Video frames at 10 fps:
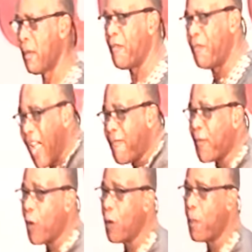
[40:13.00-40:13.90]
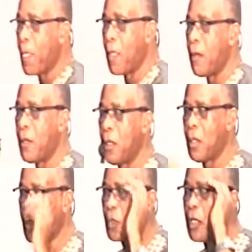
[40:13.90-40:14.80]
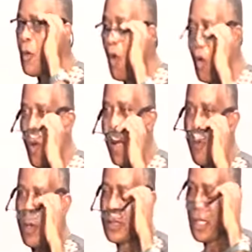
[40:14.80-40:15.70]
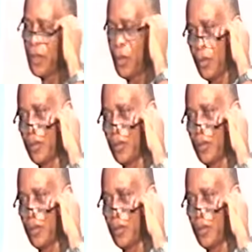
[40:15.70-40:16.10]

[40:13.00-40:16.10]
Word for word: faithful to the one who appointed you.